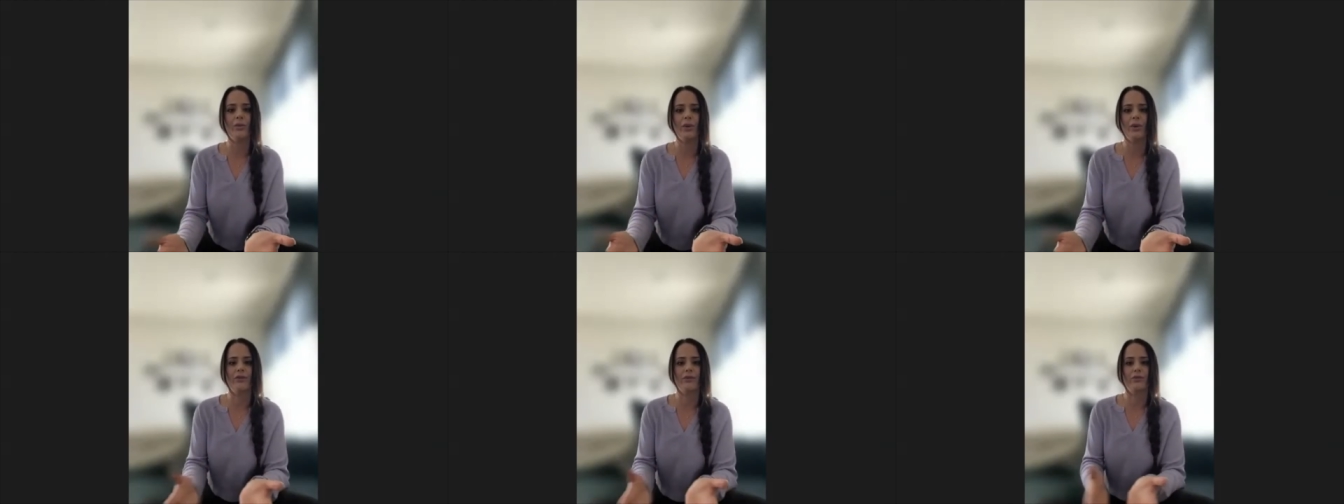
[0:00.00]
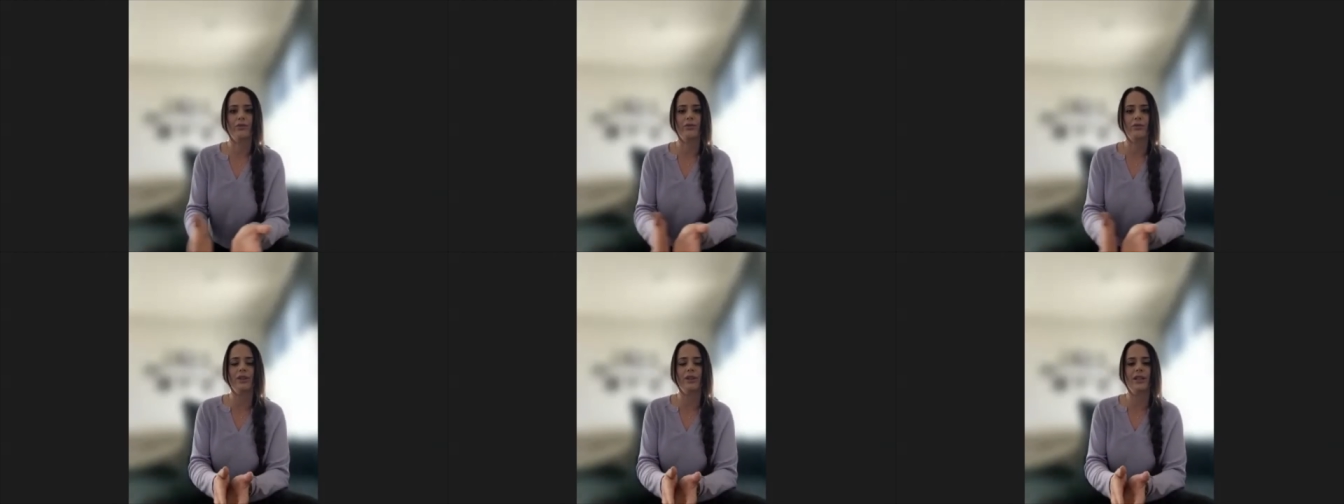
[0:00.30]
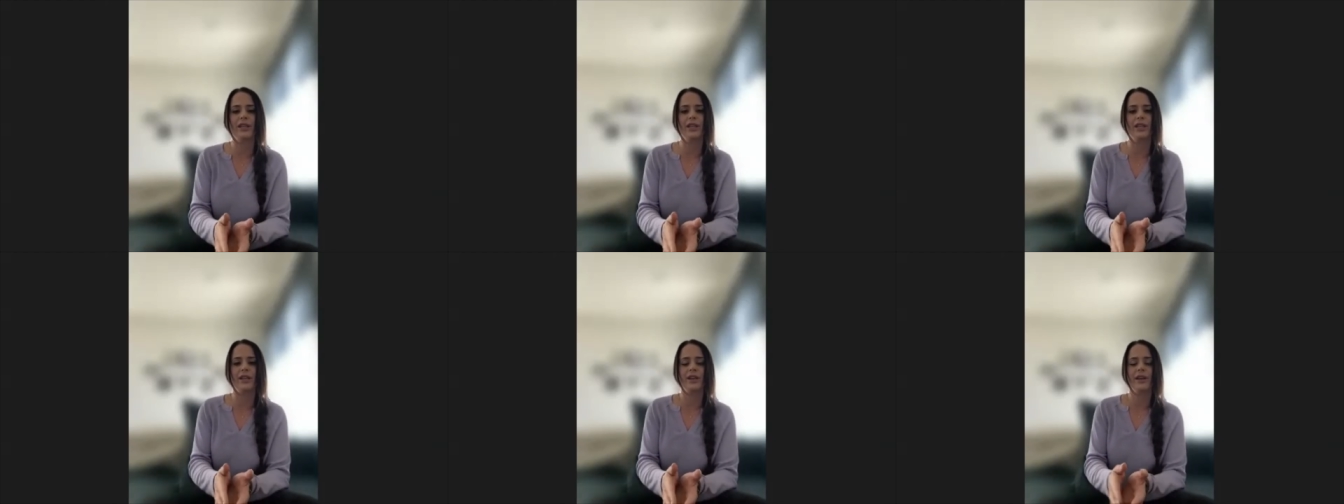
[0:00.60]
we have
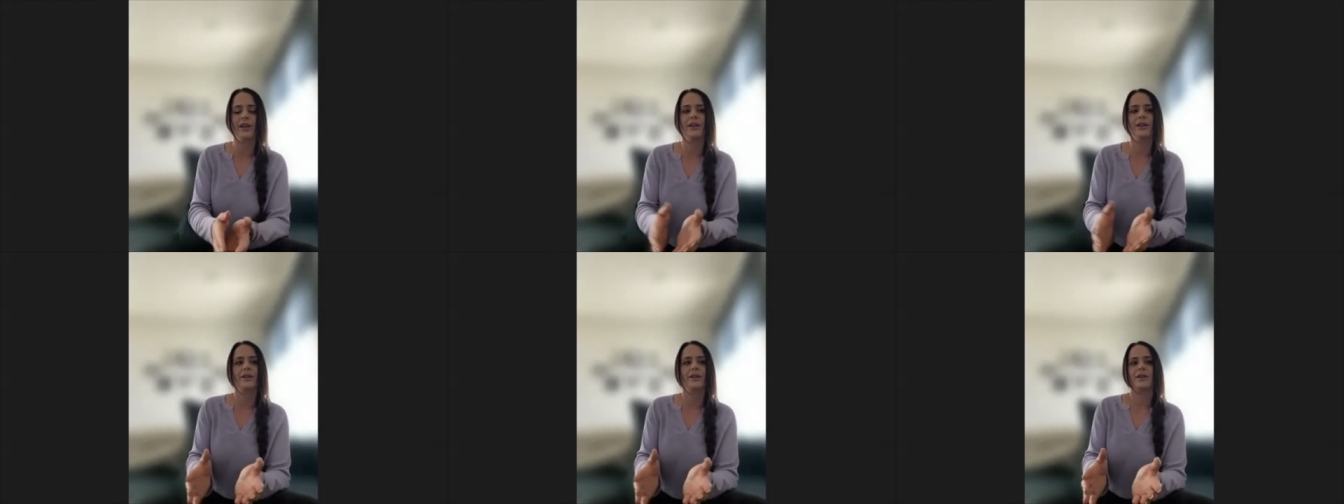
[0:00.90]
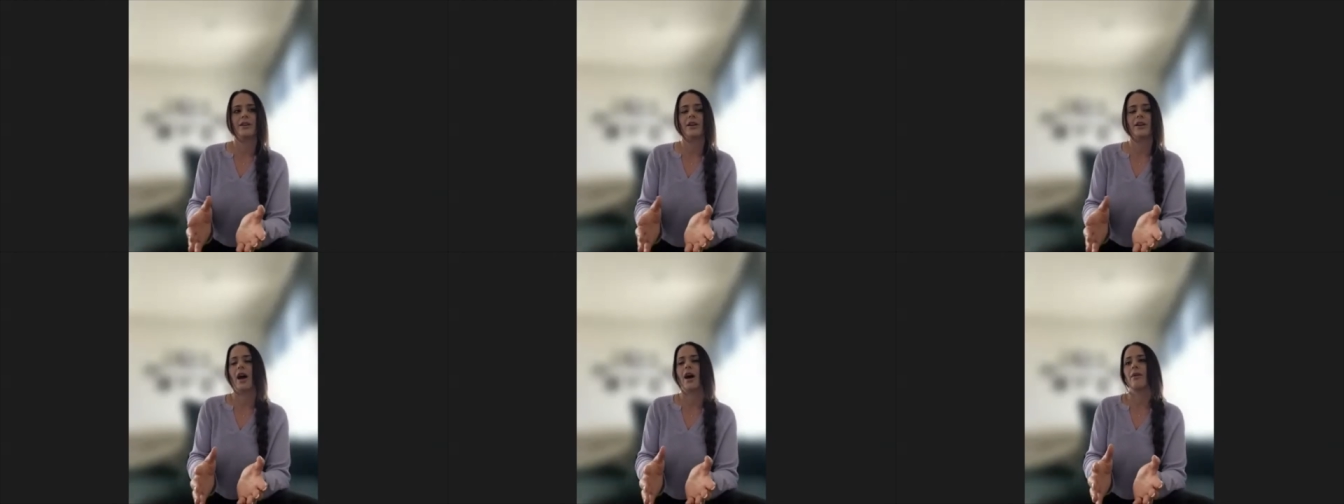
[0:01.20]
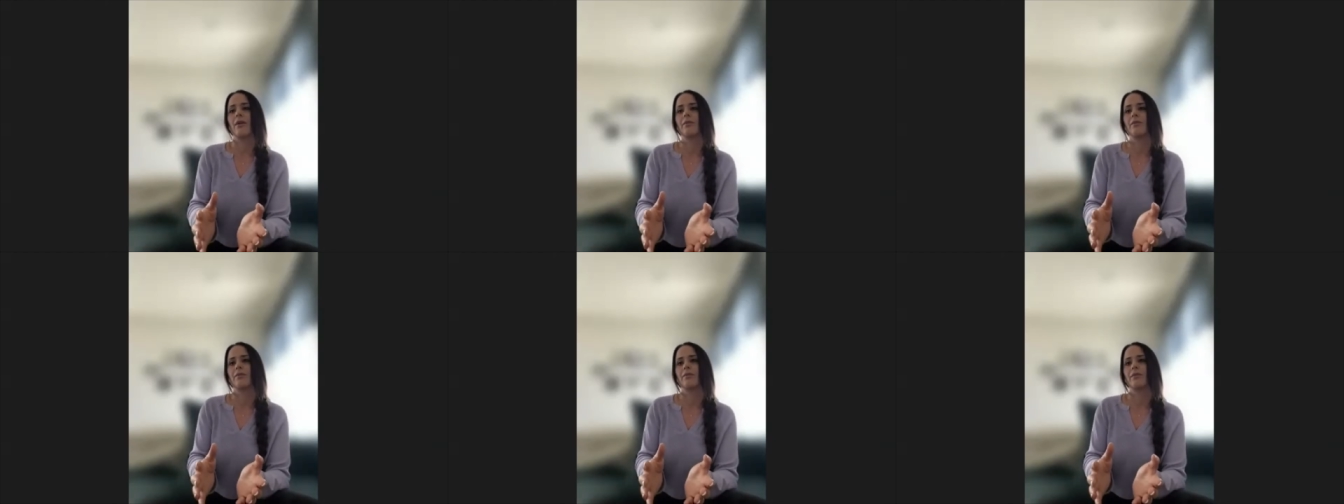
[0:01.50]
really
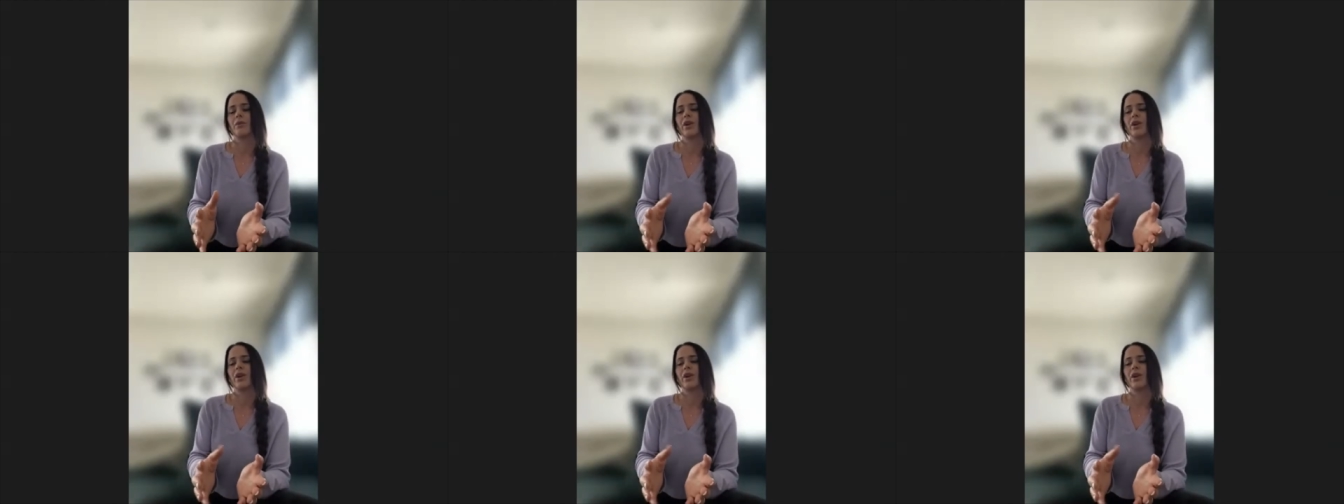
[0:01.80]
um,